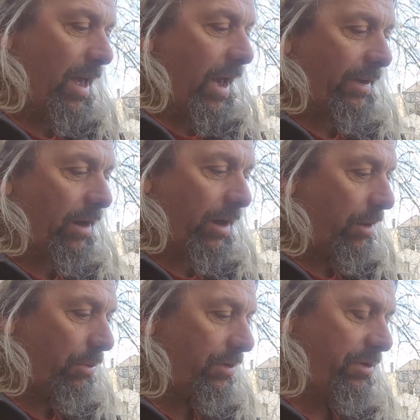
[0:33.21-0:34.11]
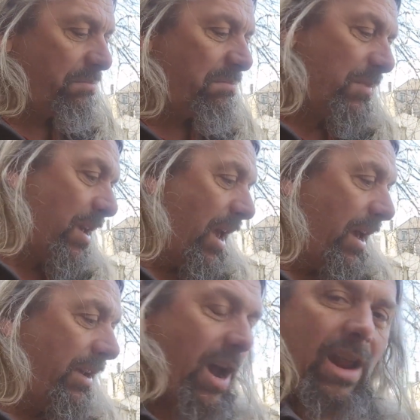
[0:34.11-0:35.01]
A car that was
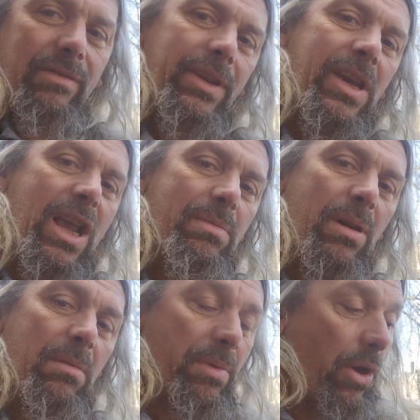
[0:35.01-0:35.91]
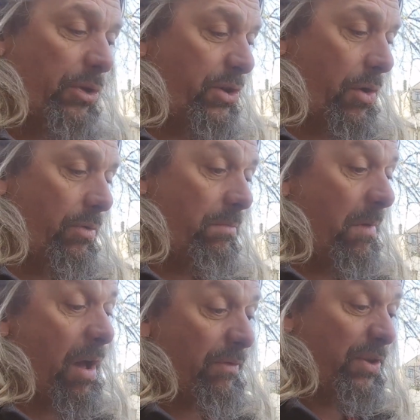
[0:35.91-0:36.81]
kind of a keeper, but also
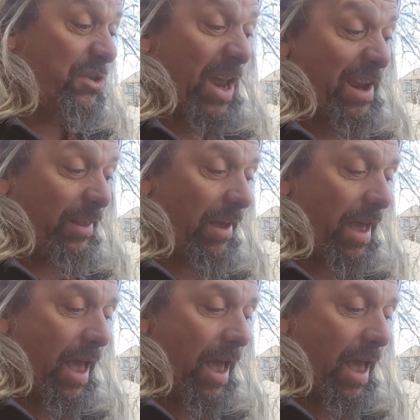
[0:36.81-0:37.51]
a for saler.